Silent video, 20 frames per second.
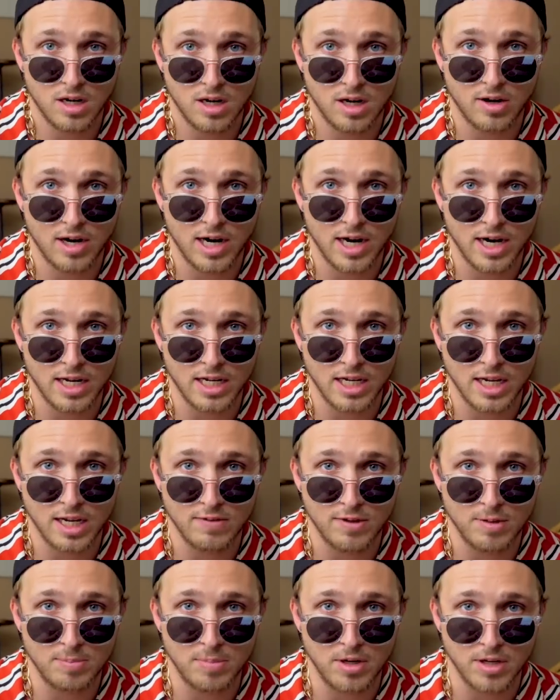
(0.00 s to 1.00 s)
Alright, I
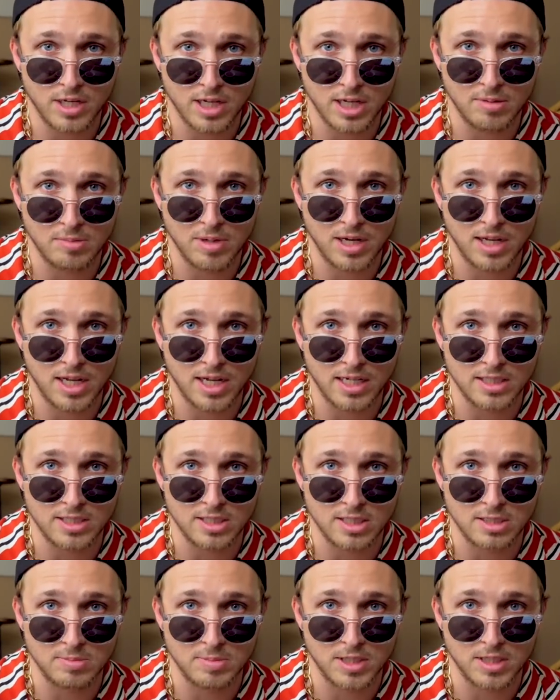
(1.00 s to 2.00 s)
gave up on getting my
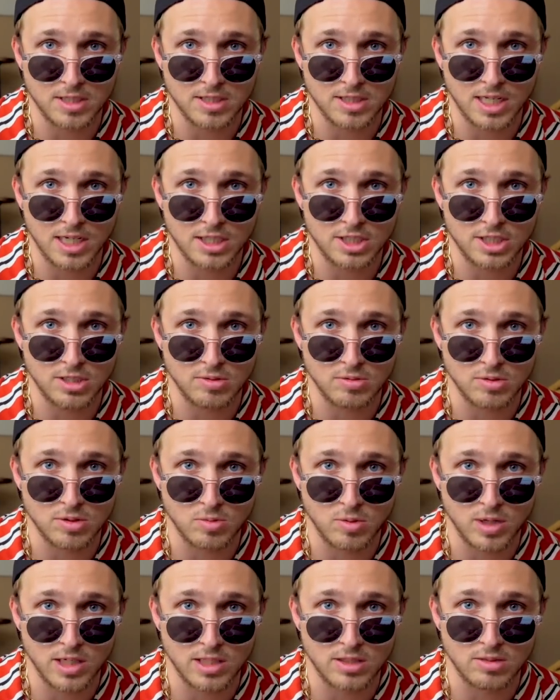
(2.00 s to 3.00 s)
license because that was
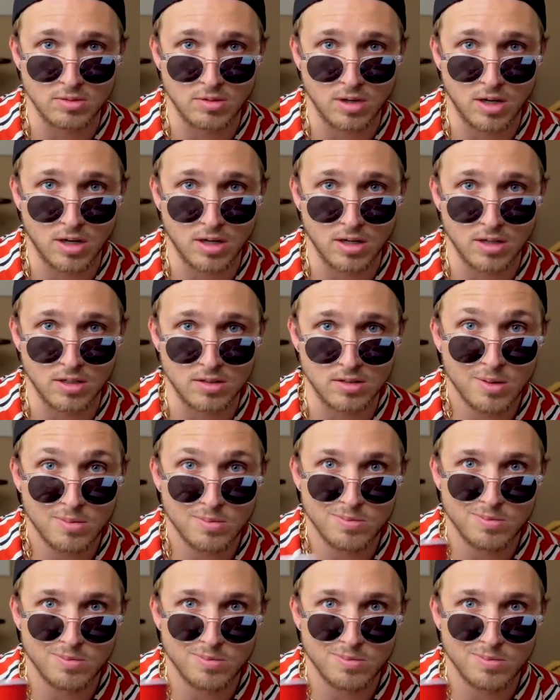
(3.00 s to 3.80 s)
way too hard.